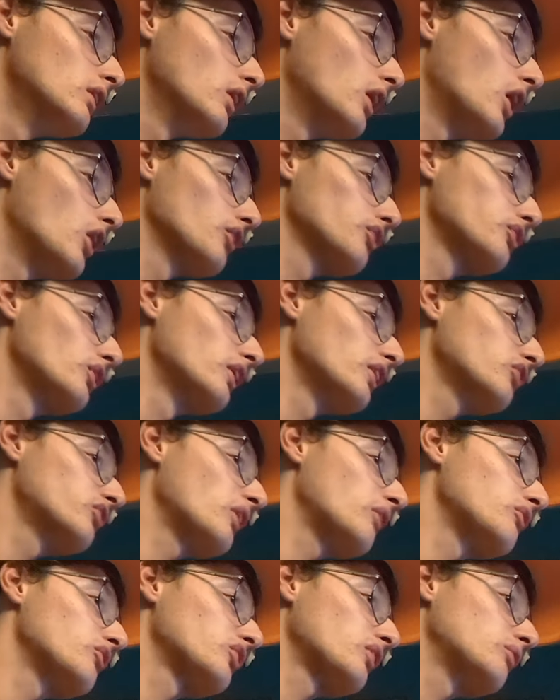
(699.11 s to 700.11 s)
Oh,
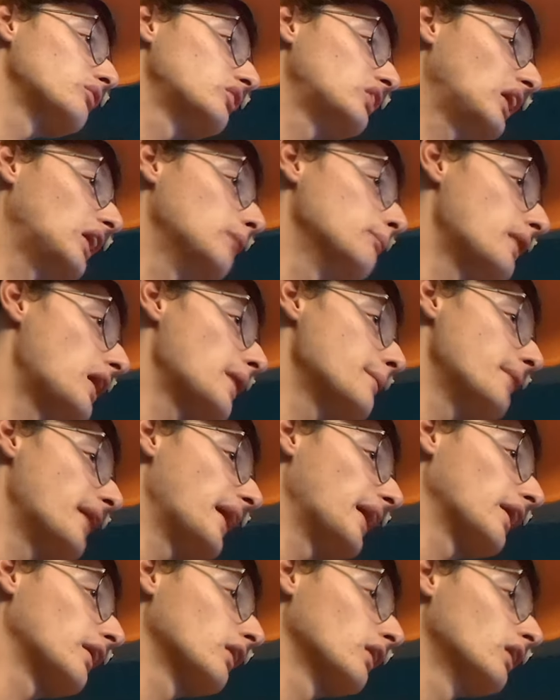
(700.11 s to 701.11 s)
37-17. My
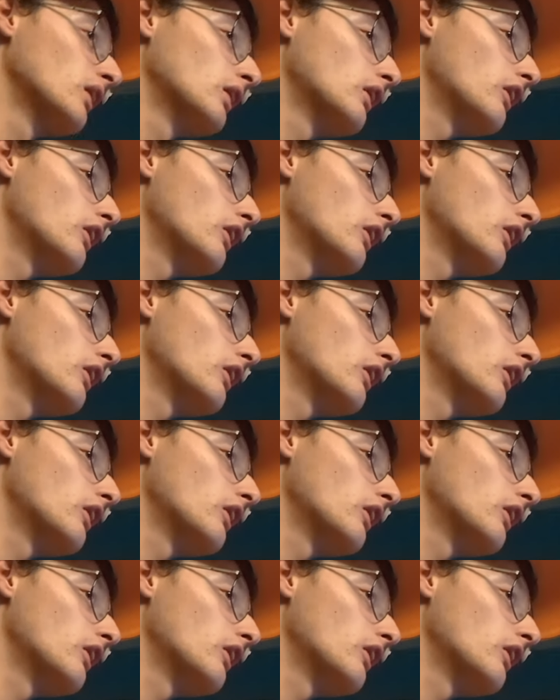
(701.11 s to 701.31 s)
bad.